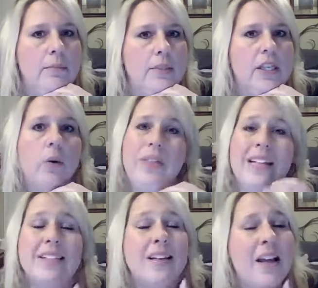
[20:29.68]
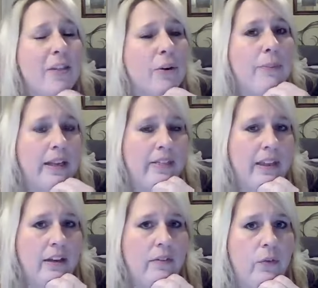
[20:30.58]
So that's another big
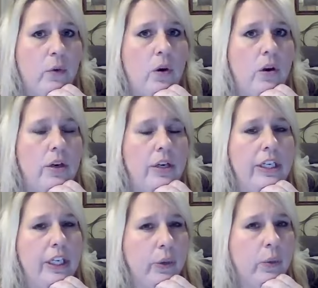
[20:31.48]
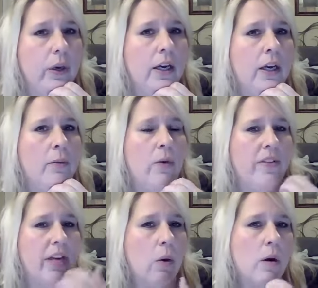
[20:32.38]
thing for you
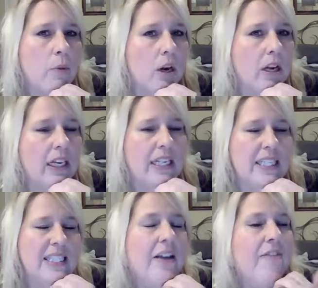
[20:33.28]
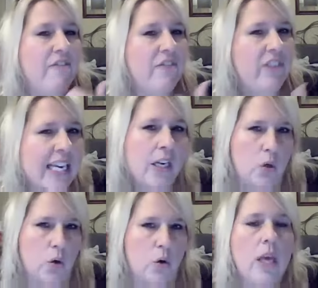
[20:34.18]
with network marketing. It's a
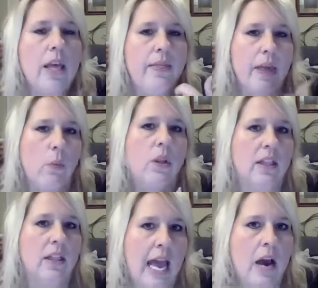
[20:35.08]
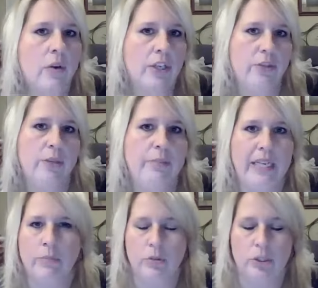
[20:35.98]
vehicle that will allow you to be
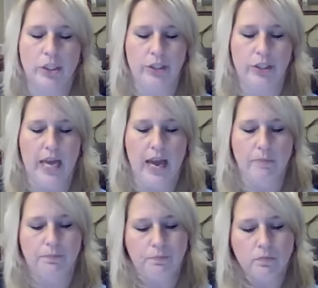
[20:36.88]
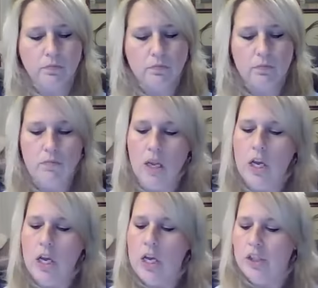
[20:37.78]
able to do that.
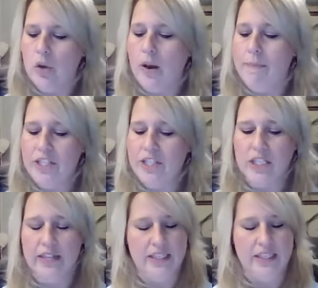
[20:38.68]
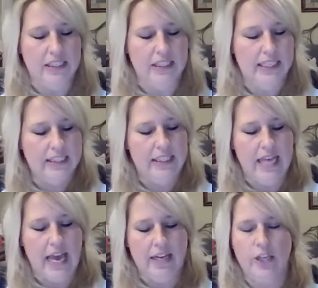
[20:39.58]
So I mentioned in this list
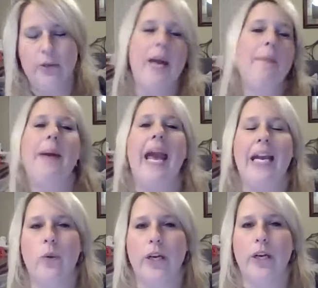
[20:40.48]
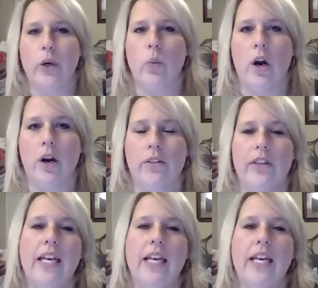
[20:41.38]
that you get paid what you're worth.